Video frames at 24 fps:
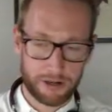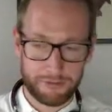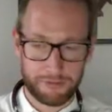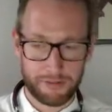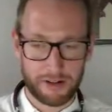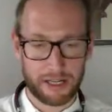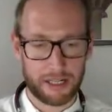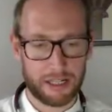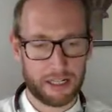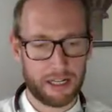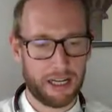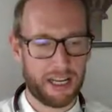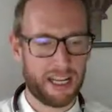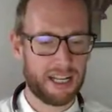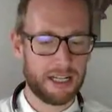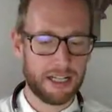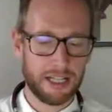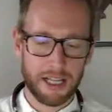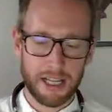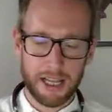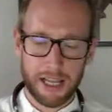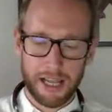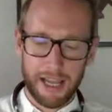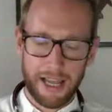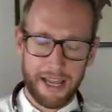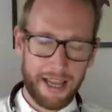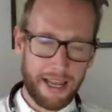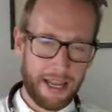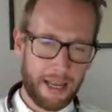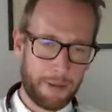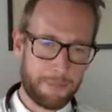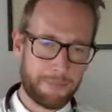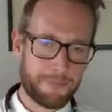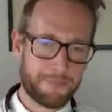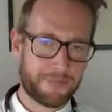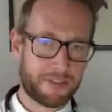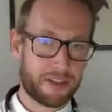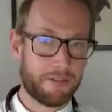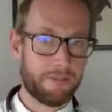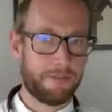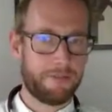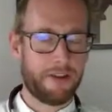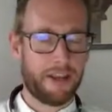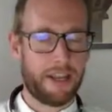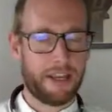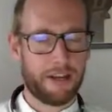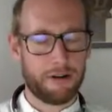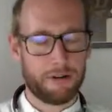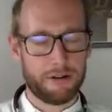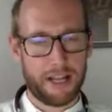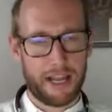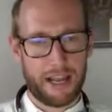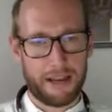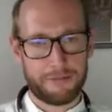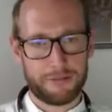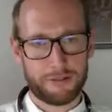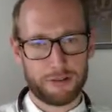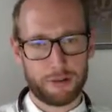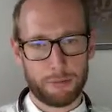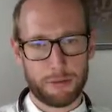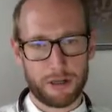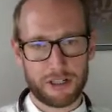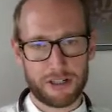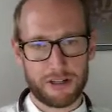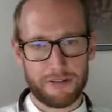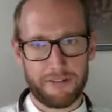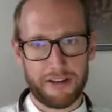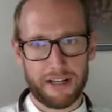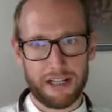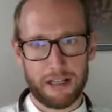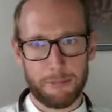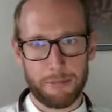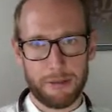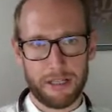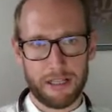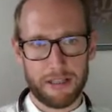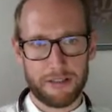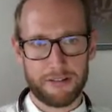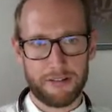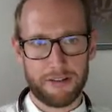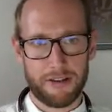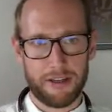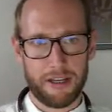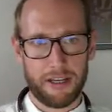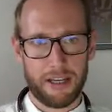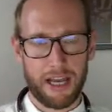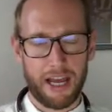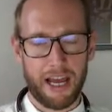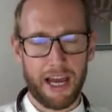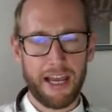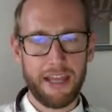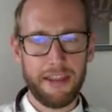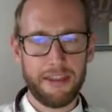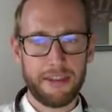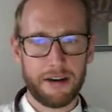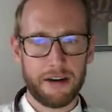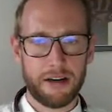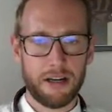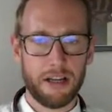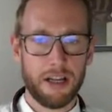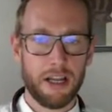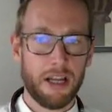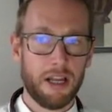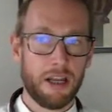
frankly, they don't have so much availability either.